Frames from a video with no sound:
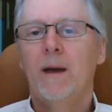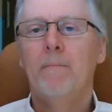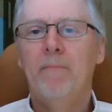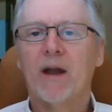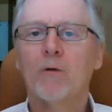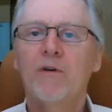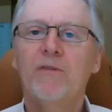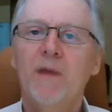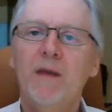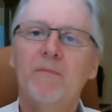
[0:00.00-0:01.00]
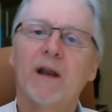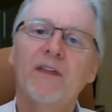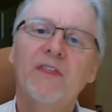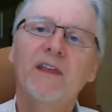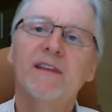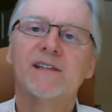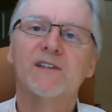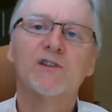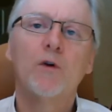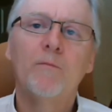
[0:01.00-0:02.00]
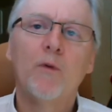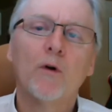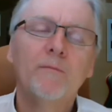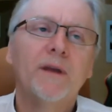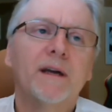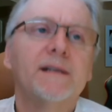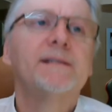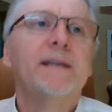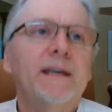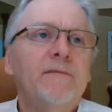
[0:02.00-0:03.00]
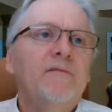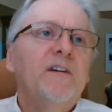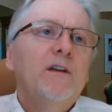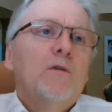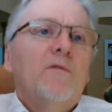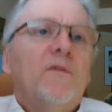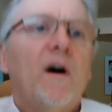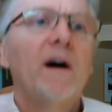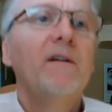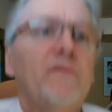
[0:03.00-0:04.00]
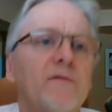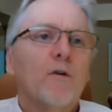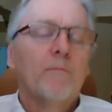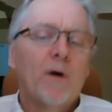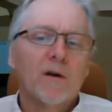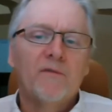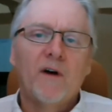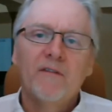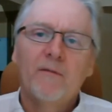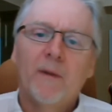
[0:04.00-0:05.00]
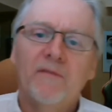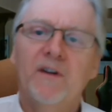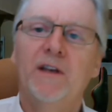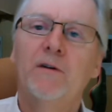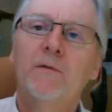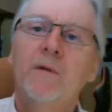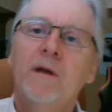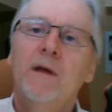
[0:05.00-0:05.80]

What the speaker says: Bear with me, but I think this is so important because in video 5 or part 5 of my video